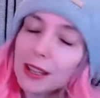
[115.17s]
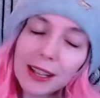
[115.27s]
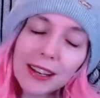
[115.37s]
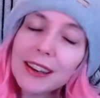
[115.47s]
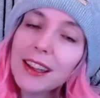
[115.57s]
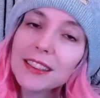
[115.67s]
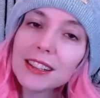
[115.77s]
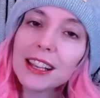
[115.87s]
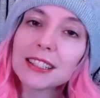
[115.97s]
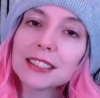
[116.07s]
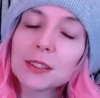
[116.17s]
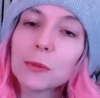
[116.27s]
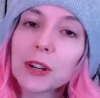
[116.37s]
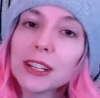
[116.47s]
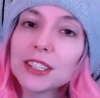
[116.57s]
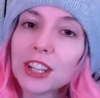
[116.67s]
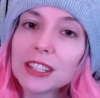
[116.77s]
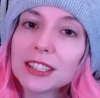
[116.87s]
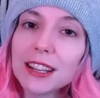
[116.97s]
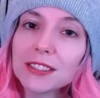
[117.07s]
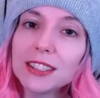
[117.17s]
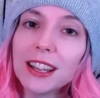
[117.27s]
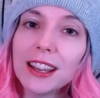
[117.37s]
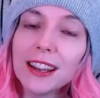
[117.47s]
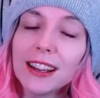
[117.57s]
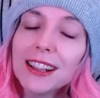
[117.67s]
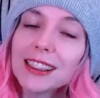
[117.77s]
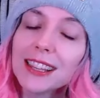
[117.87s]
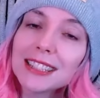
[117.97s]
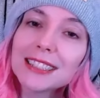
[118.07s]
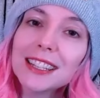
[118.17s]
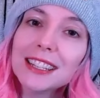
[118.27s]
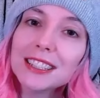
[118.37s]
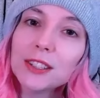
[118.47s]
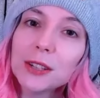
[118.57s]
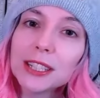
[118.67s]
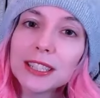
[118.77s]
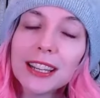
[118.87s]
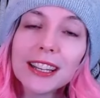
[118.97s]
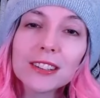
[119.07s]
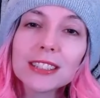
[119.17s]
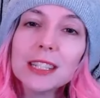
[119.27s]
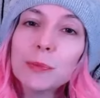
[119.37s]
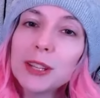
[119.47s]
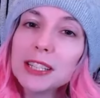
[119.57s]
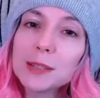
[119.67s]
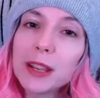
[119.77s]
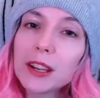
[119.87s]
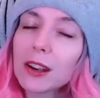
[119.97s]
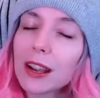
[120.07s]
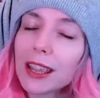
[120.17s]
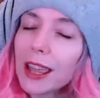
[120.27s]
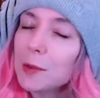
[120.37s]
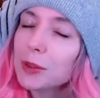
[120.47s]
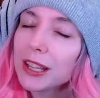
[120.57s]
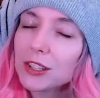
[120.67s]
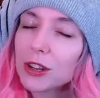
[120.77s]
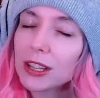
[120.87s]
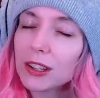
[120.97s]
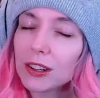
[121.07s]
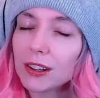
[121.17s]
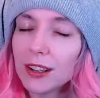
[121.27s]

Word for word: nonetheless, we're going to check this out today. Let's get into it. Here's the Peacemaker gameplay trailer.